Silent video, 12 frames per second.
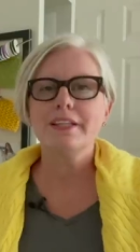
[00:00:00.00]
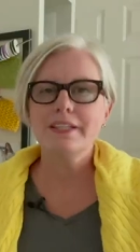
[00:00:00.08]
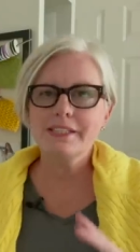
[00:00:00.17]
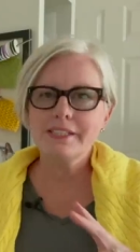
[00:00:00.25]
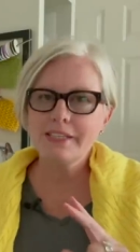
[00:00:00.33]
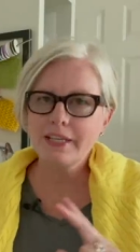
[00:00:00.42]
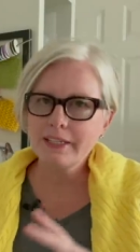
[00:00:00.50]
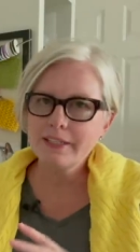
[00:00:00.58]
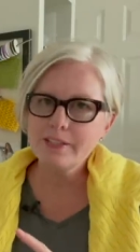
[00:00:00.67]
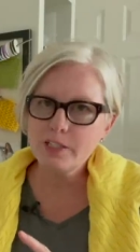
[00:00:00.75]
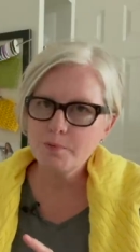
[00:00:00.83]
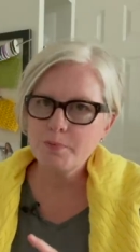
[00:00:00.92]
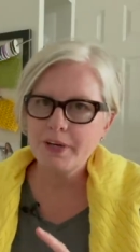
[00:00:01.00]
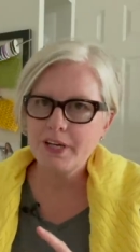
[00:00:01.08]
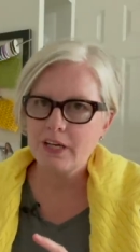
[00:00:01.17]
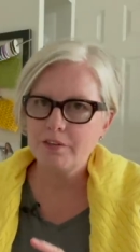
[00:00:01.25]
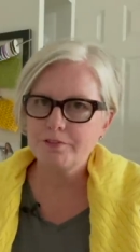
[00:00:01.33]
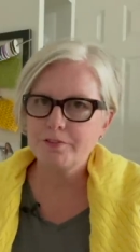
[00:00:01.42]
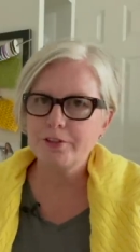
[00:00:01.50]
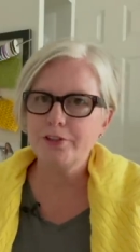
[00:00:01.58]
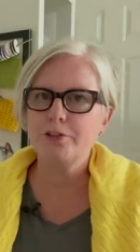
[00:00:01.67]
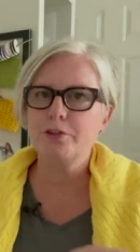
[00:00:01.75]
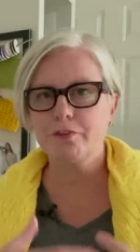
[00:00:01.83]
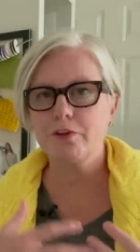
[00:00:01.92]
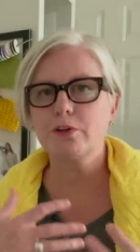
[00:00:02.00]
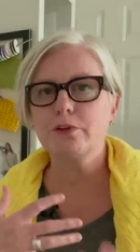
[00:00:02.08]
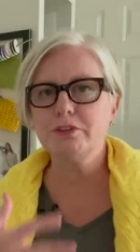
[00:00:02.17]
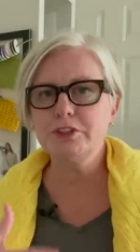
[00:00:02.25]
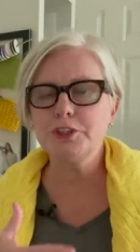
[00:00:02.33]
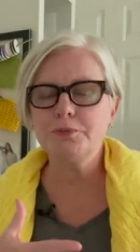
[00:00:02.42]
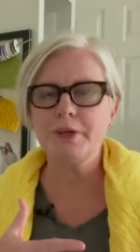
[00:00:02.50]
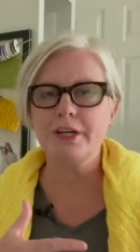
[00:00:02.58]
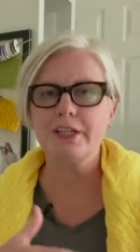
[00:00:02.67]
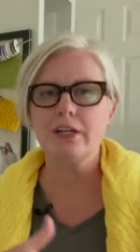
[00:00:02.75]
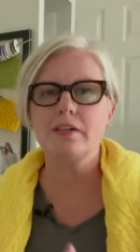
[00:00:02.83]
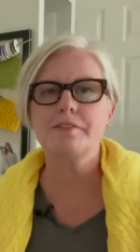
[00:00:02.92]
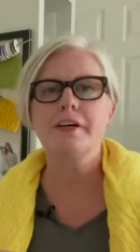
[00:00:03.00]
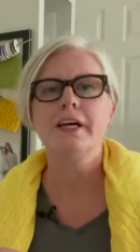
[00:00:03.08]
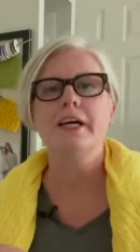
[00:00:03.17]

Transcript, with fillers: The second tip I have for you for a looser bind off